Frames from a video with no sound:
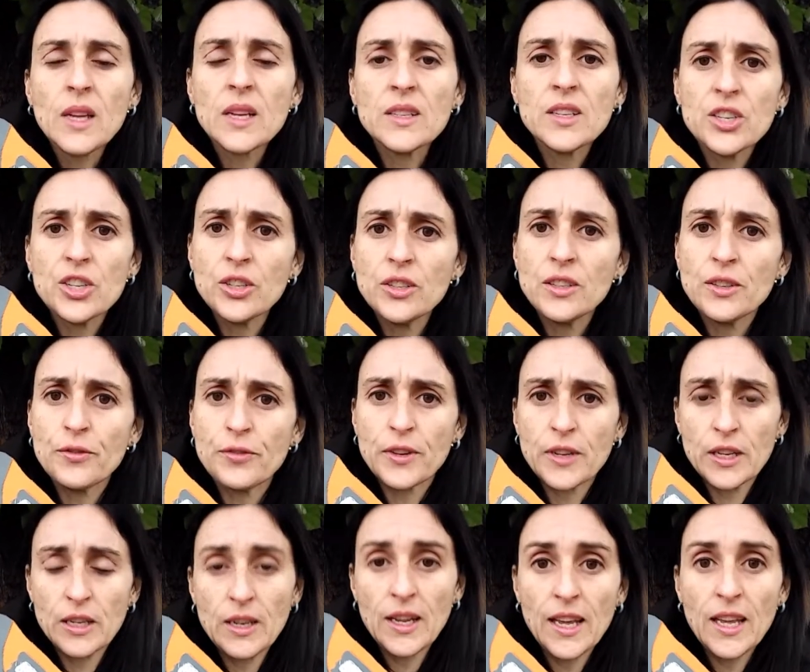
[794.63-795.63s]
The
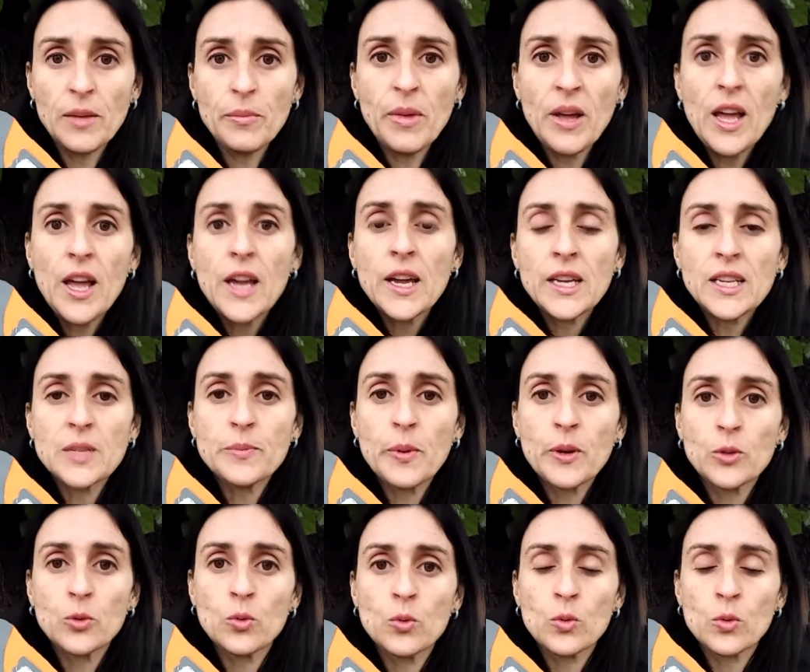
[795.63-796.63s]
scientific name is
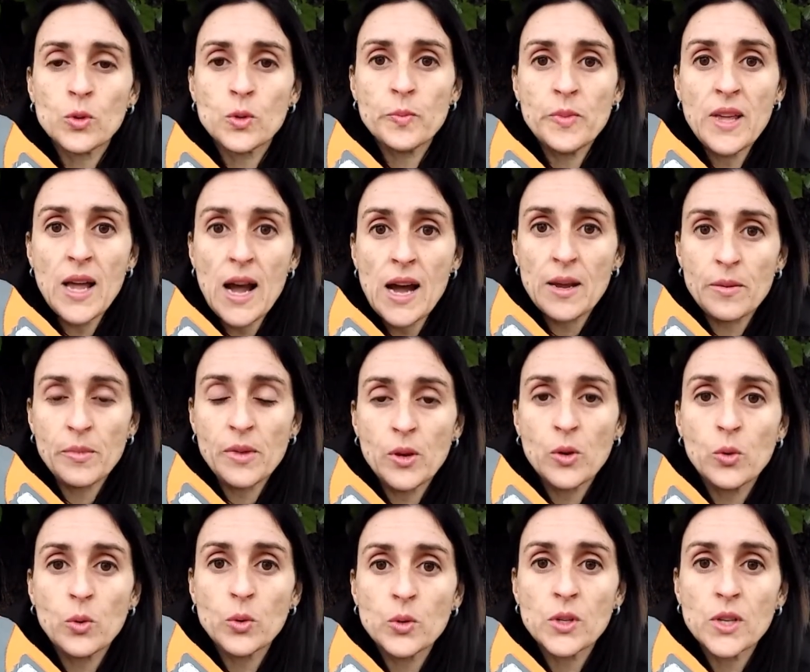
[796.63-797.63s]
Batunus
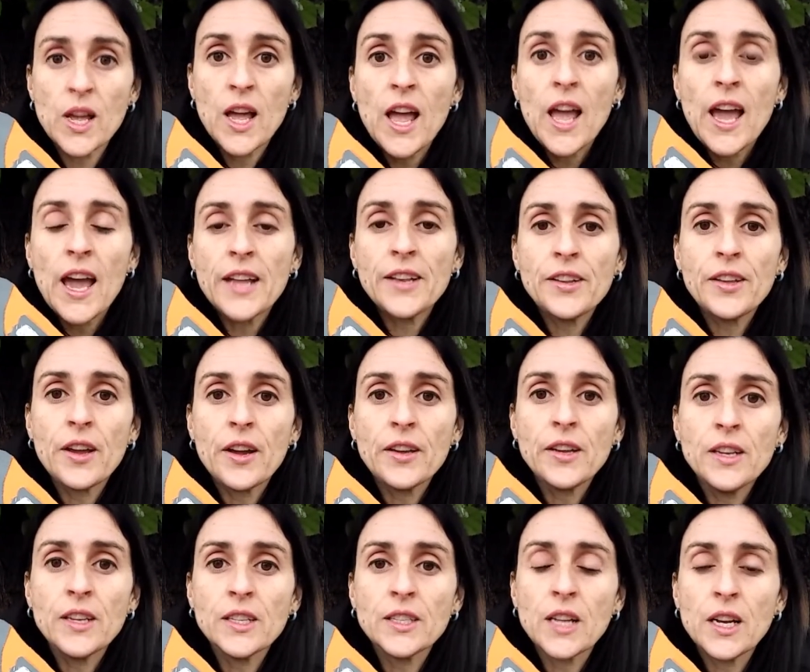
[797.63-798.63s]
biarmicus, and here
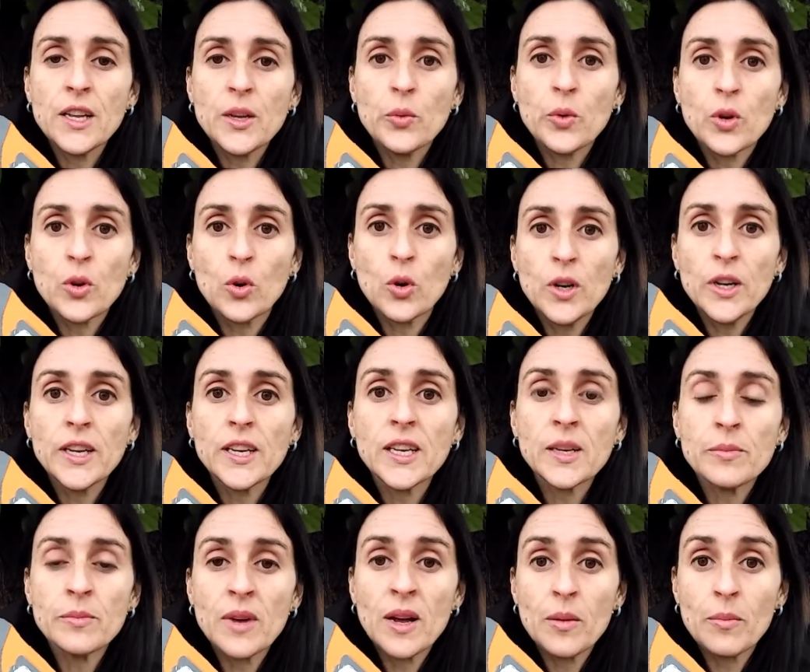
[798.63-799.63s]
in Italy we call
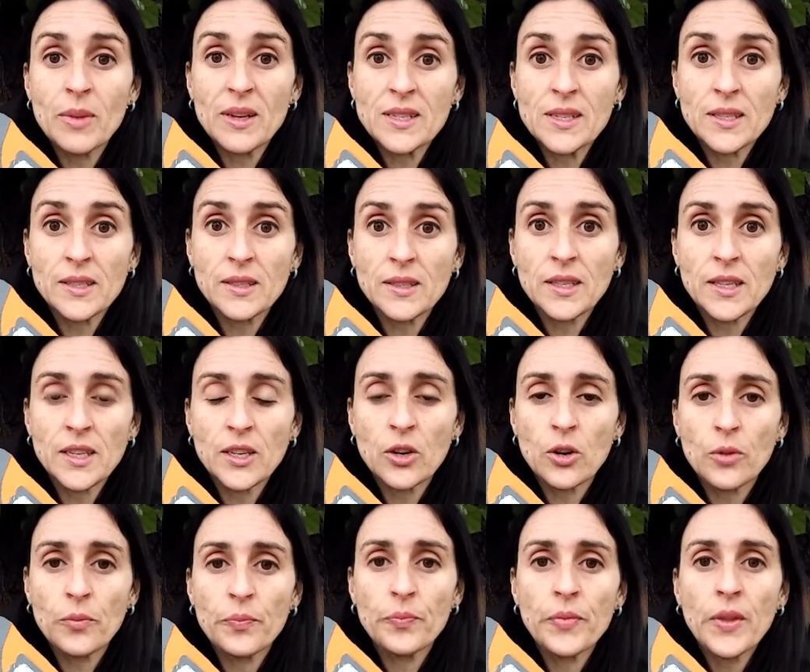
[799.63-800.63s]
him
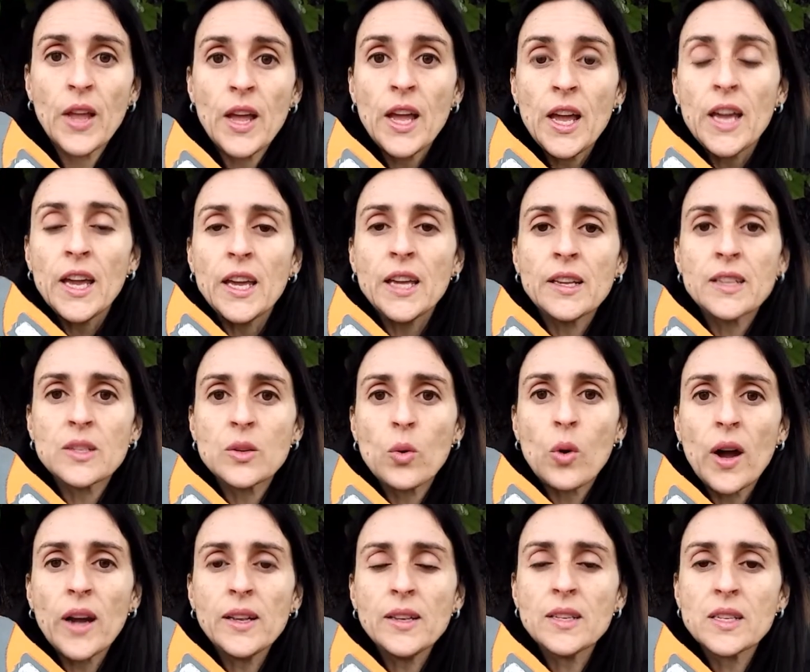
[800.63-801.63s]
Basettino. He is
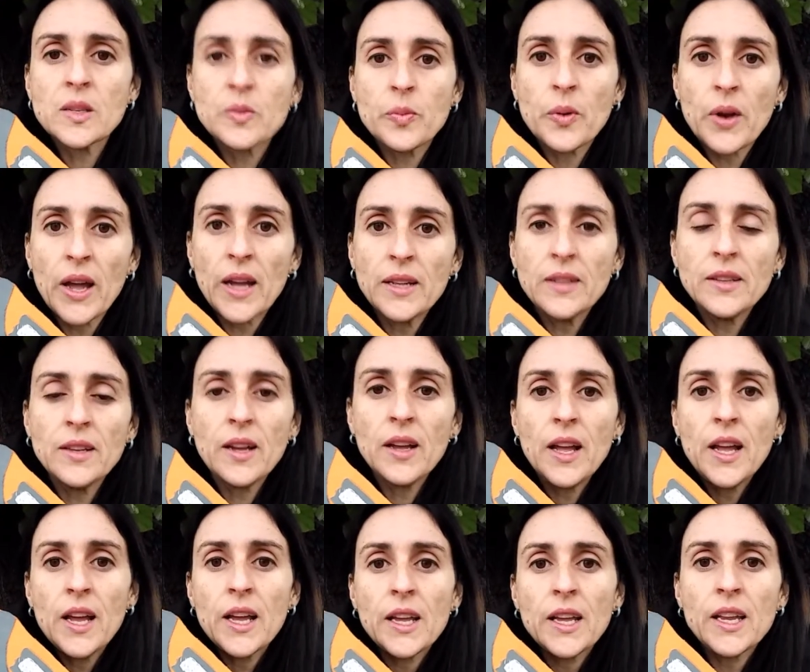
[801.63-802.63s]
widespread
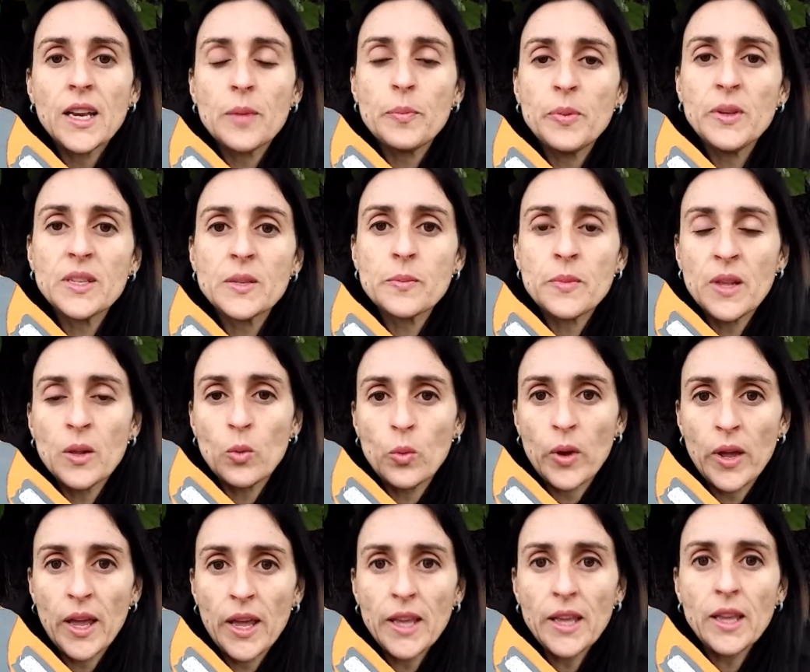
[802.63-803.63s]
in a piecemeal
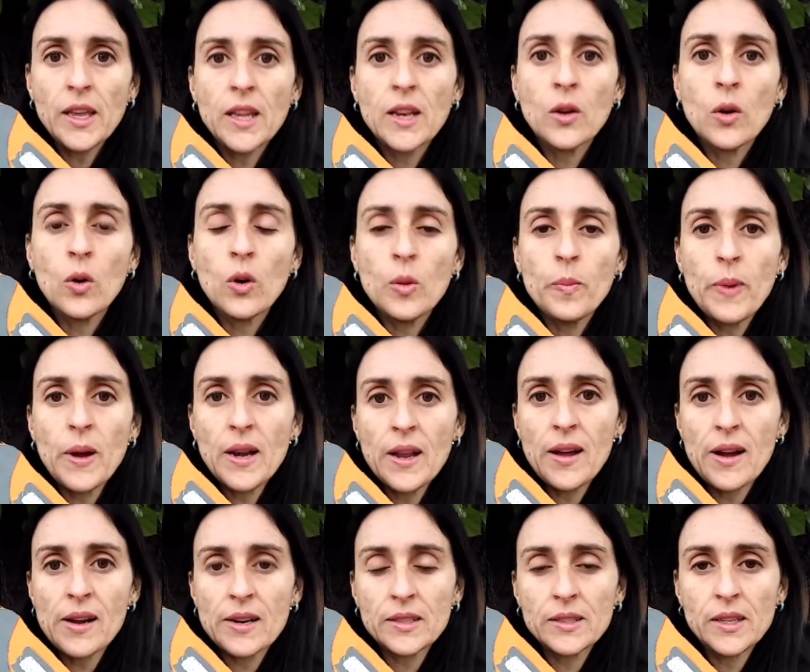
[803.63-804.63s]
way in all
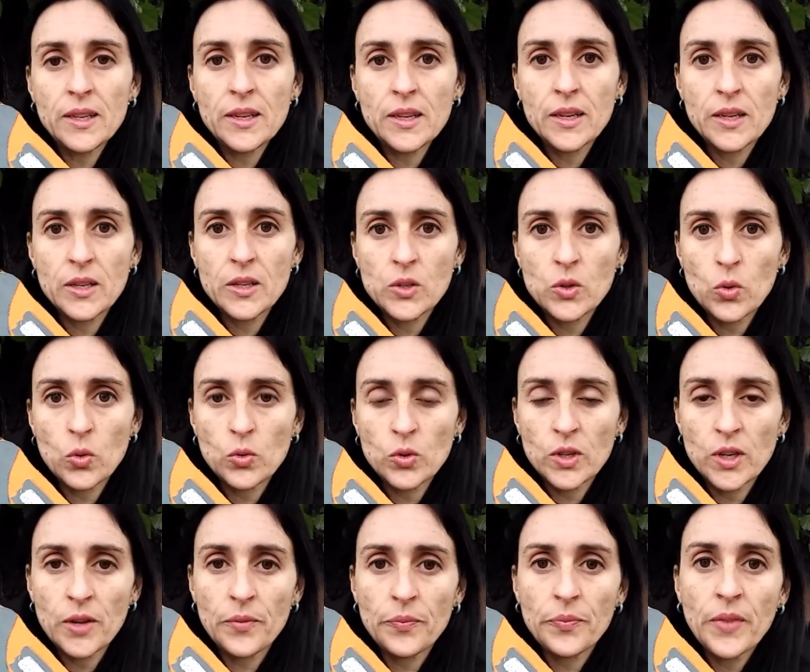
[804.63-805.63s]
Palearctic
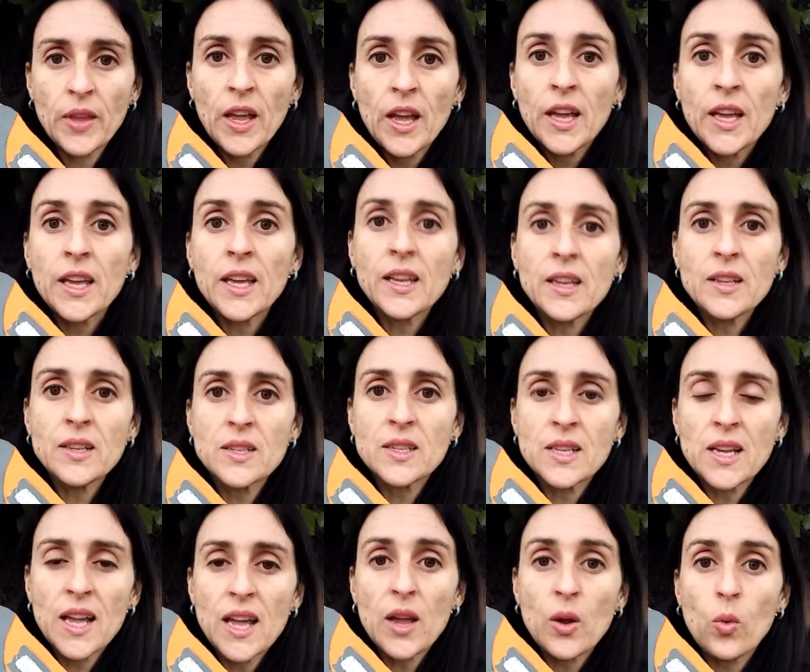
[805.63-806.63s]
zone. He is
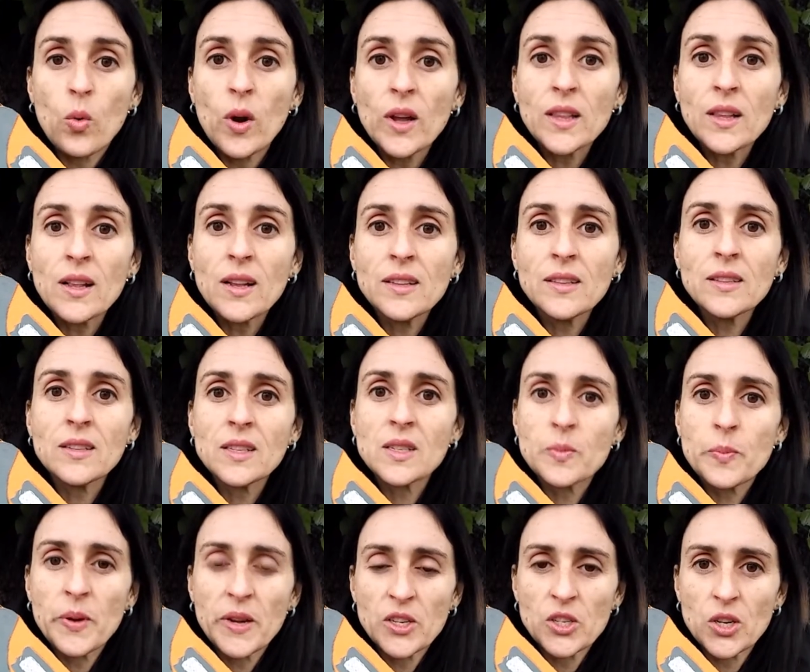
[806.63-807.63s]
a wetland
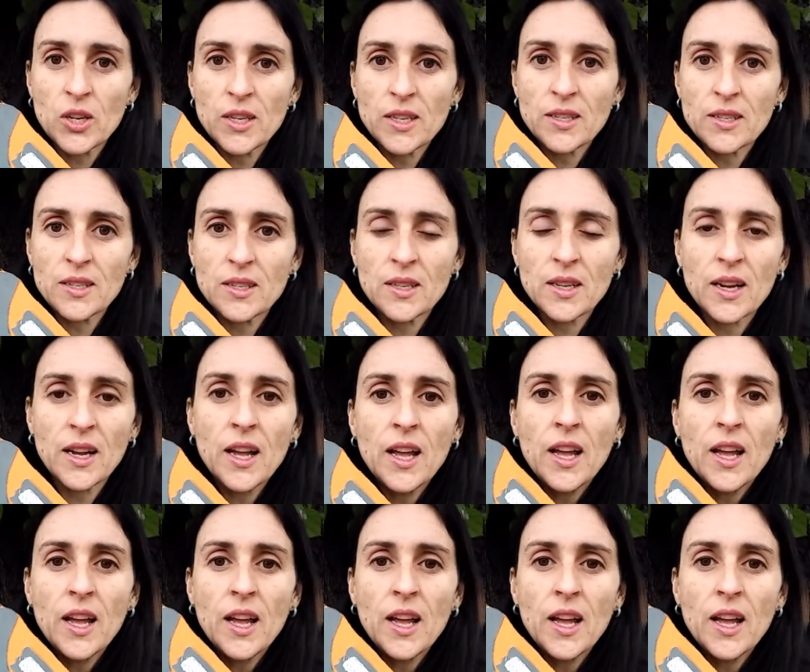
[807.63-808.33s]
specialist.